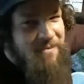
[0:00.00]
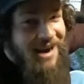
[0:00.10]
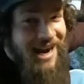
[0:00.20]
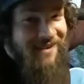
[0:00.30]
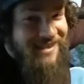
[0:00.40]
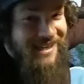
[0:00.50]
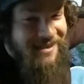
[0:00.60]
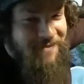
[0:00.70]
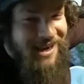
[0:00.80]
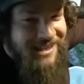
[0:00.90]
My name's
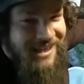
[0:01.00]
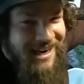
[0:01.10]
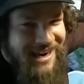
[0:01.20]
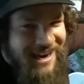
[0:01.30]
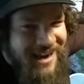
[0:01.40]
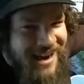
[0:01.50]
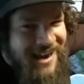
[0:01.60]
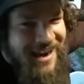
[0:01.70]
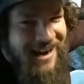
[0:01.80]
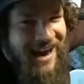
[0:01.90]
Ethan Melski,
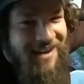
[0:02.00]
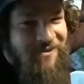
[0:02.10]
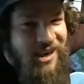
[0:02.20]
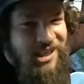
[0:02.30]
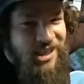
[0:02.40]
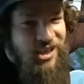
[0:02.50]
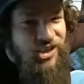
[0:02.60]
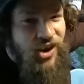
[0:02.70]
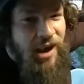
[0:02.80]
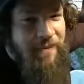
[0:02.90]
and I invite you to
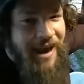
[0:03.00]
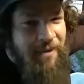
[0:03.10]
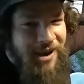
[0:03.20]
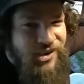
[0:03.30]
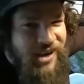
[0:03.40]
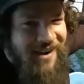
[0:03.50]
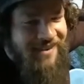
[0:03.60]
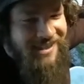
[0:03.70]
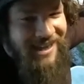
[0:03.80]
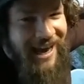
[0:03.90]
join me on my
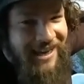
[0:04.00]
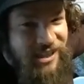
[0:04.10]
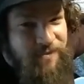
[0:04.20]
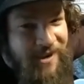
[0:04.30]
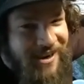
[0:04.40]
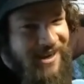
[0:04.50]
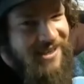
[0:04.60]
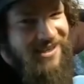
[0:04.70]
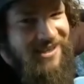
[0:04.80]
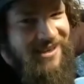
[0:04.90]
travels I
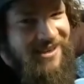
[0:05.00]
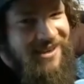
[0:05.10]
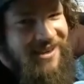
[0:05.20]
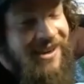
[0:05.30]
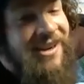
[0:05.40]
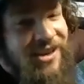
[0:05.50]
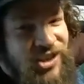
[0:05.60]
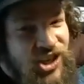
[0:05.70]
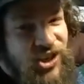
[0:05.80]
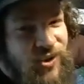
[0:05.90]
experience
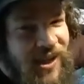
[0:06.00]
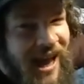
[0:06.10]
True